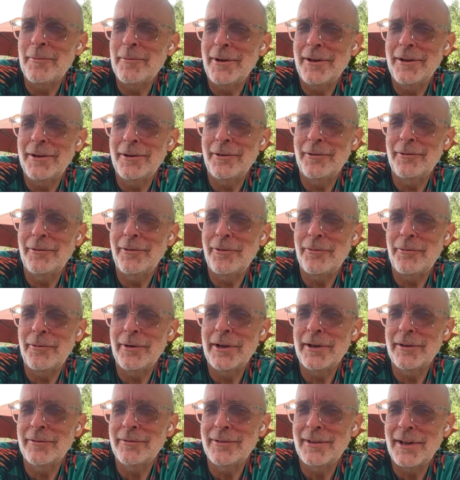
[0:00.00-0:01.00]
here
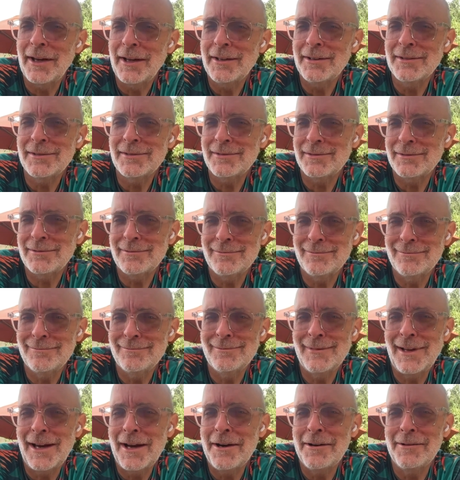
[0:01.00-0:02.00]
3 days
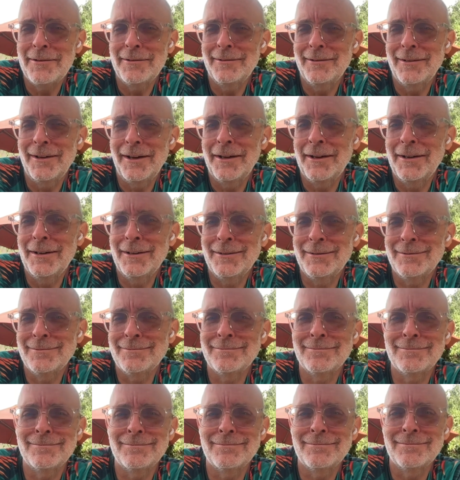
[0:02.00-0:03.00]
now
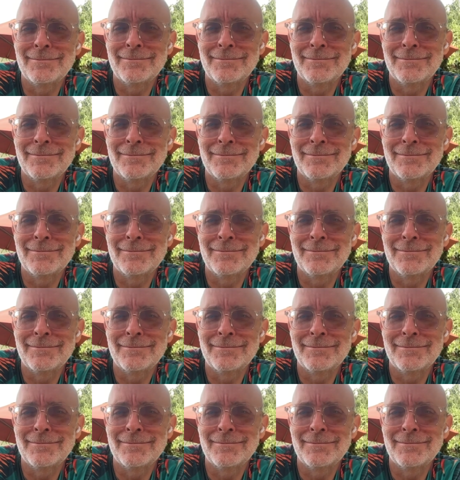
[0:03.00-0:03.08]
and